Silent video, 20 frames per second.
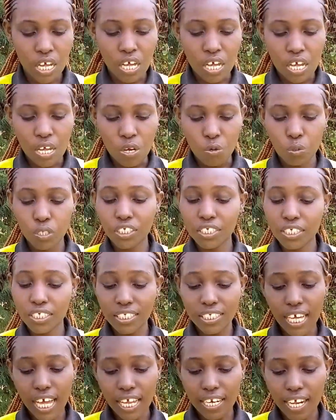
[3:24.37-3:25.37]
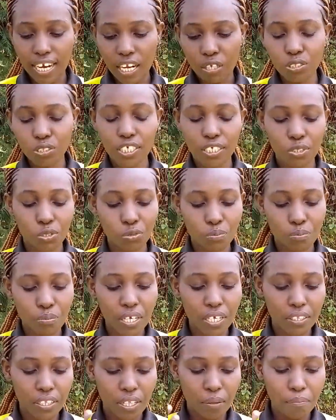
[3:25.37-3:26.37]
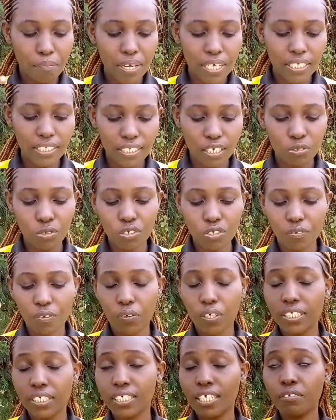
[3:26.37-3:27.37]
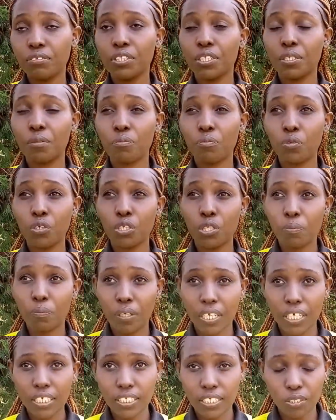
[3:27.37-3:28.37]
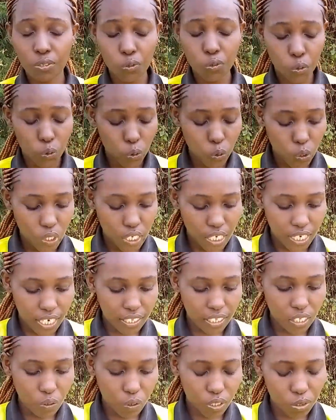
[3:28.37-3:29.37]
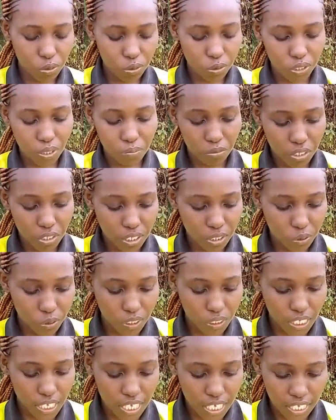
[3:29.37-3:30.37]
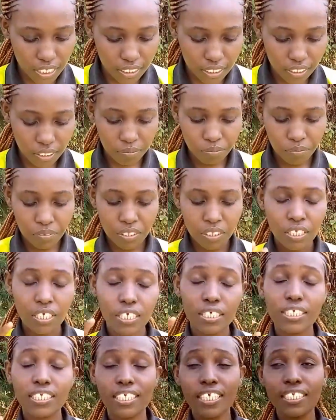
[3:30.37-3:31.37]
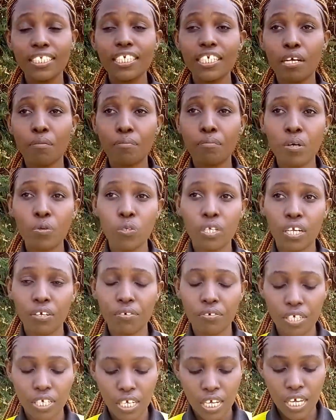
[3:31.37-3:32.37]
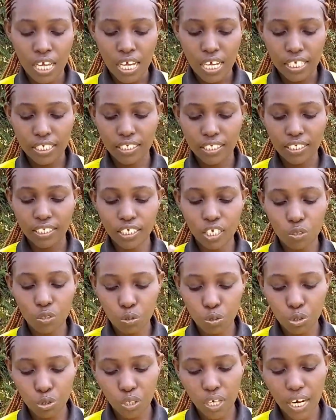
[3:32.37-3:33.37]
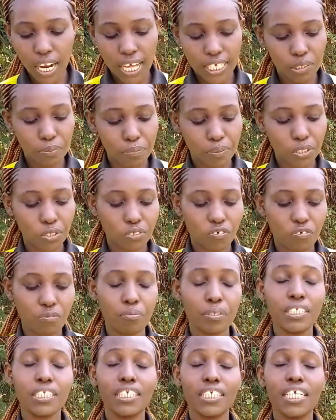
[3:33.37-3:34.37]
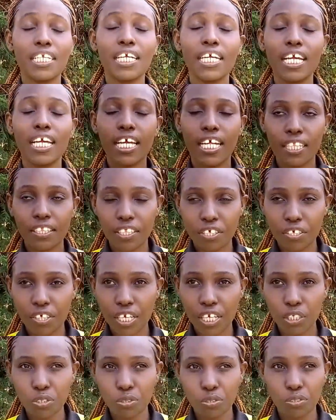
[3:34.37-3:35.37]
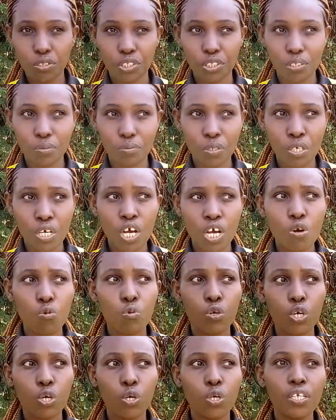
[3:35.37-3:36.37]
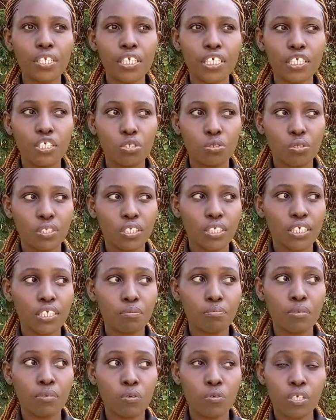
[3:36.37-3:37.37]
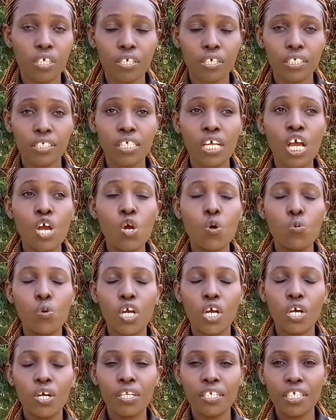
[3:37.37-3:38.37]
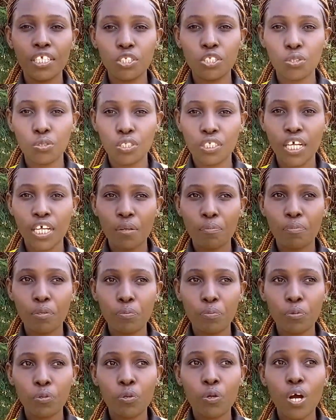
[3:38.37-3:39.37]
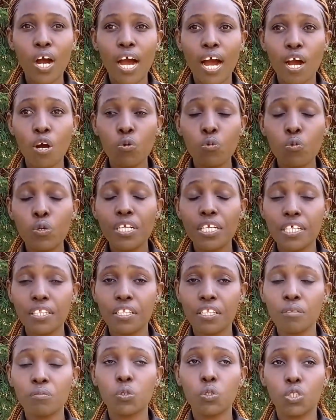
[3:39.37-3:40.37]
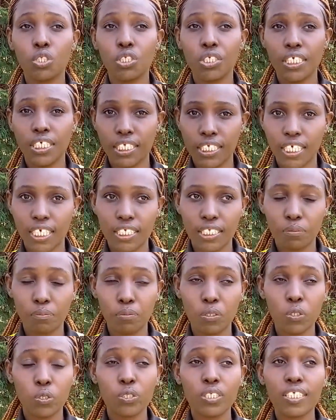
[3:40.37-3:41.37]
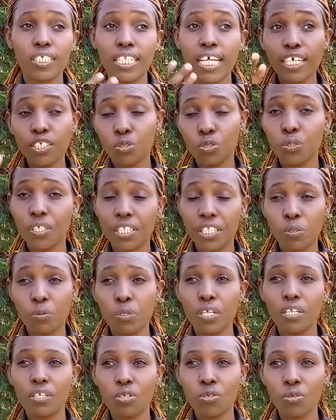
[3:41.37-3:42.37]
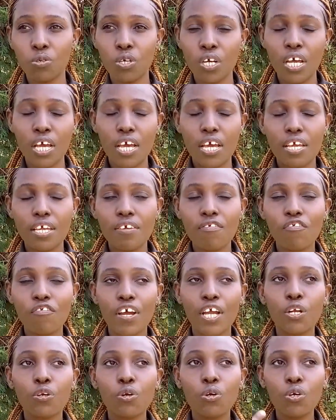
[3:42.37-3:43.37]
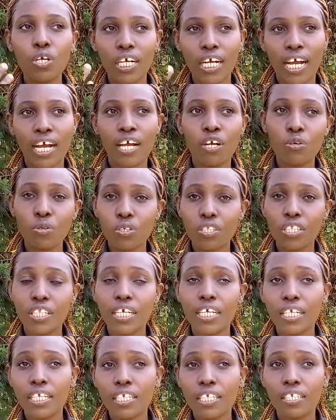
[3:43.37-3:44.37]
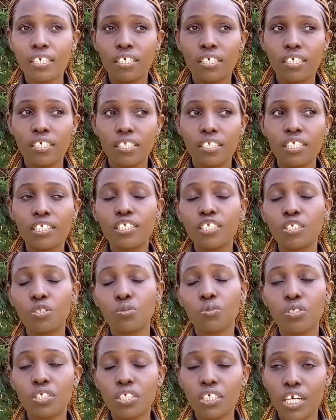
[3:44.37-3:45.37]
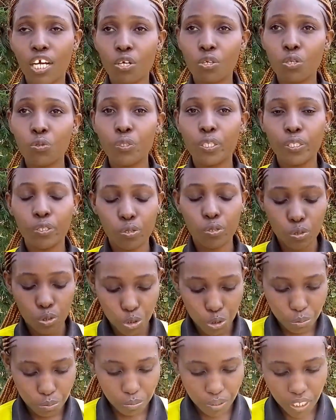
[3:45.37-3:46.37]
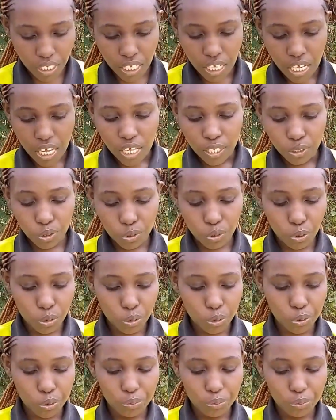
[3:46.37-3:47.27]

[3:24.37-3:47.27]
which in turn allows us to bring the best out of ourselves in both places. So in other words, what I'm trying to say is, setting a boundary, it is a crucial aspect of maintaining healthy relationship. We all need to set boundaries. We all need to tell people how we need them to treat us, because that way they will know, if I wrong Caro, then this is what Caro will do to me. So